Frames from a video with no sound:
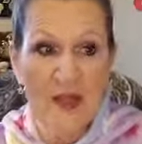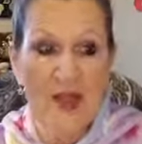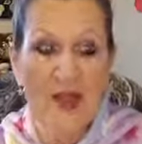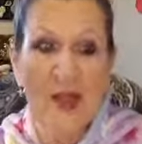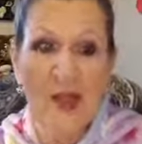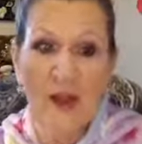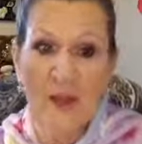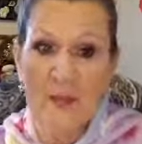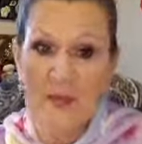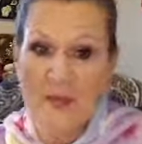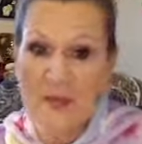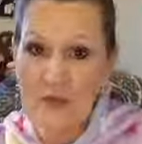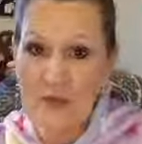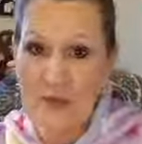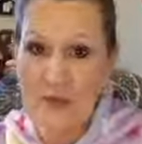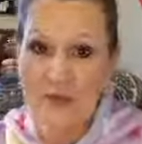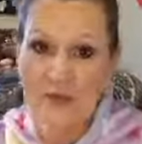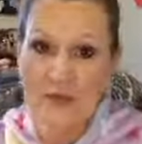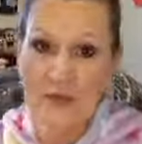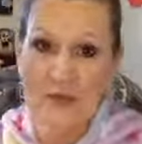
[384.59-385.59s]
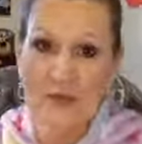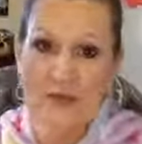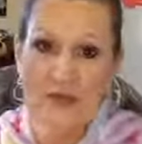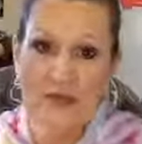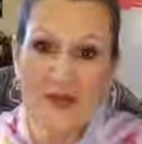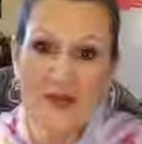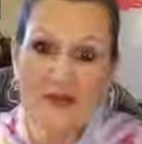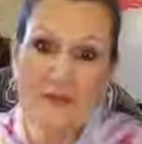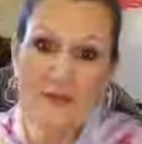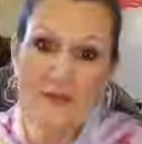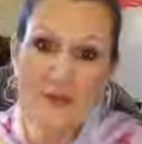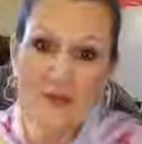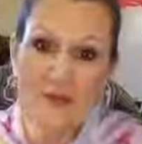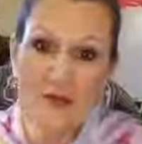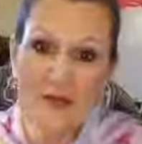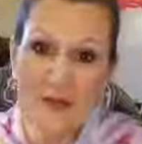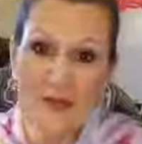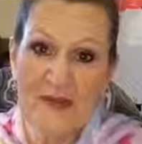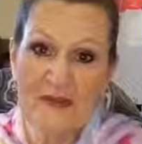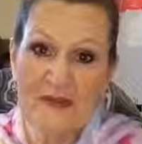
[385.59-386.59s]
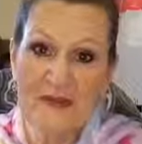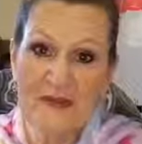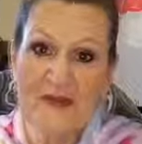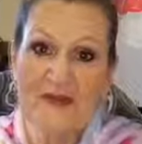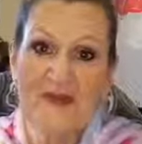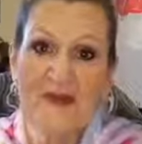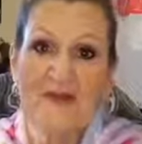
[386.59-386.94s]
help you grow and supersize and build your business